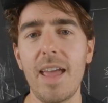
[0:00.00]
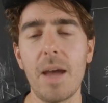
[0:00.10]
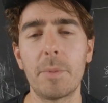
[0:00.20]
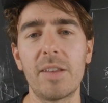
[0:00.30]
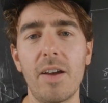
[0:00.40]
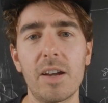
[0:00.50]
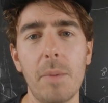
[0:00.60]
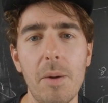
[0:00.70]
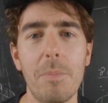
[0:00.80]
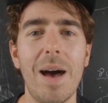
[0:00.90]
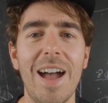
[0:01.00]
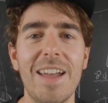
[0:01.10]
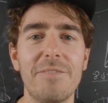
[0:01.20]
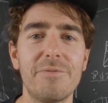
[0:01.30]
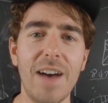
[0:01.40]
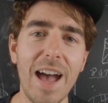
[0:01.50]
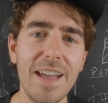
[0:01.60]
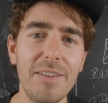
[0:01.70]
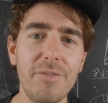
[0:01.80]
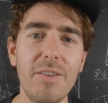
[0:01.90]
I'm going to talk about my
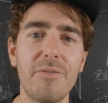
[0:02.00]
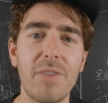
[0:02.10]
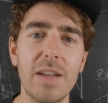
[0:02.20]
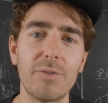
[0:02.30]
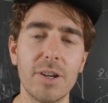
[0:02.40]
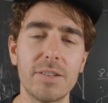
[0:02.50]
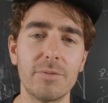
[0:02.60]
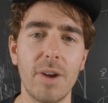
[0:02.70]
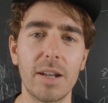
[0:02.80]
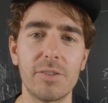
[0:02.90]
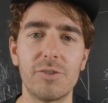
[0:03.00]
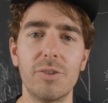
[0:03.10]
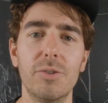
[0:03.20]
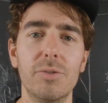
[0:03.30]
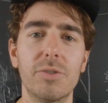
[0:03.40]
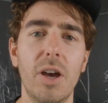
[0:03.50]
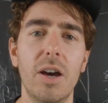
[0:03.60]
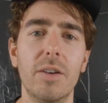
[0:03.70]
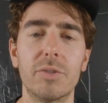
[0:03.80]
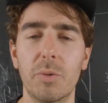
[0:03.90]
5 favorite running shoes
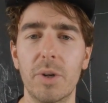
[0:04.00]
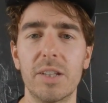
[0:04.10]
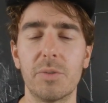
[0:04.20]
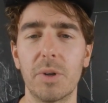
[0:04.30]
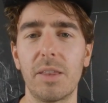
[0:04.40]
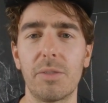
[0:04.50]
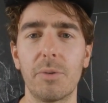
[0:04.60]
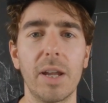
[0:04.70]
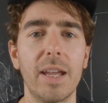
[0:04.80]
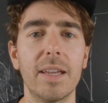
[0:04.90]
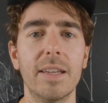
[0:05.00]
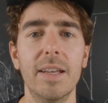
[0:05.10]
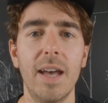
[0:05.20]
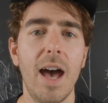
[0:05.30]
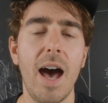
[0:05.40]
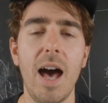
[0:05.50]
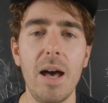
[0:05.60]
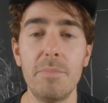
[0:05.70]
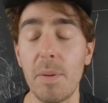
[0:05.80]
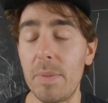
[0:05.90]
of 2023.
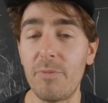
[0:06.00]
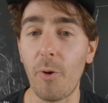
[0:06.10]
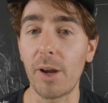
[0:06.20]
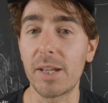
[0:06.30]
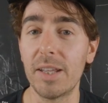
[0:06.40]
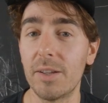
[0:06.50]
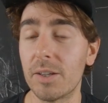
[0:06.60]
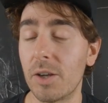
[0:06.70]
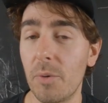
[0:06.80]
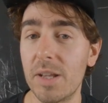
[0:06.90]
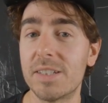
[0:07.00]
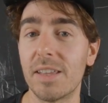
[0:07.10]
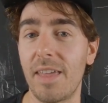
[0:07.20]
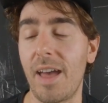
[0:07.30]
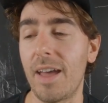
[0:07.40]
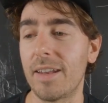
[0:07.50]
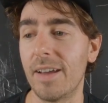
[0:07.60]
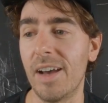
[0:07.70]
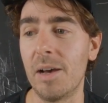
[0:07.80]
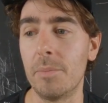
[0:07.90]
But before I go into that,
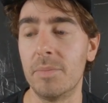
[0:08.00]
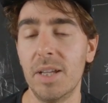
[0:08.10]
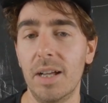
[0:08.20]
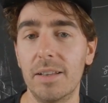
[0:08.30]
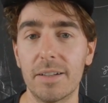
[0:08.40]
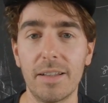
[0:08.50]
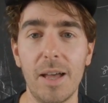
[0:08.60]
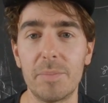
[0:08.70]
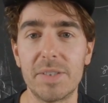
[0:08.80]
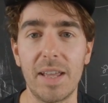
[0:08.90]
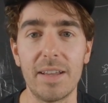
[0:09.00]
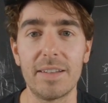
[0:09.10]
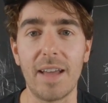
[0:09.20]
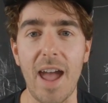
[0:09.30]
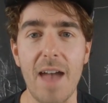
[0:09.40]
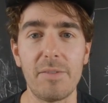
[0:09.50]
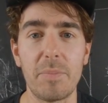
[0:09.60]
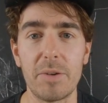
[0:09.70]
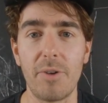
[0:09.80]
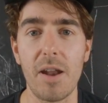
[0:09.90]
a little update. I haven't
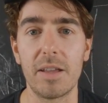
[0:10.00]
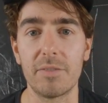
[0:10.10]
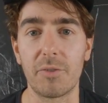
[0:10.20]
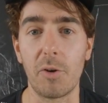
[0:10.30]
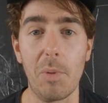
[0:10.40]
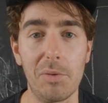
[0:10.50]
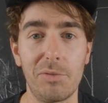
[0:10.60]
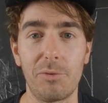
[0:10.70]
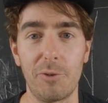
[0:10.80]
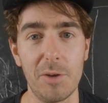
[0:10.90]
been running for almost 3